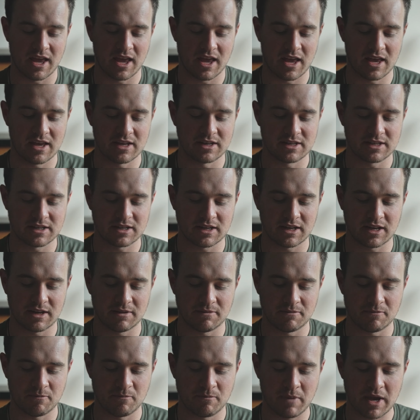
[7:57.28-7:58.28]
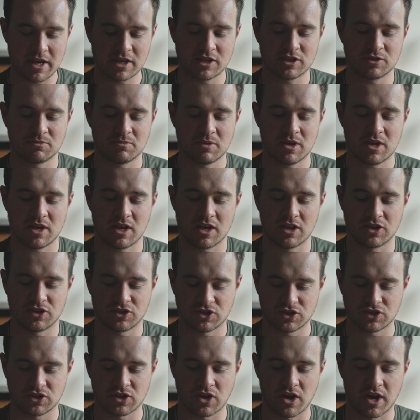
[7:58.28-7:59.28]
It makes me
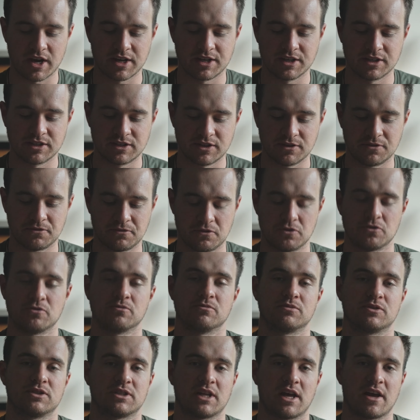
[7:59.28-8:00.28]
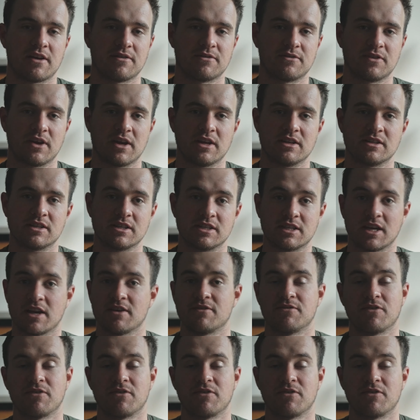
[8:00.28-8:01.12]
excited to film stuff and to take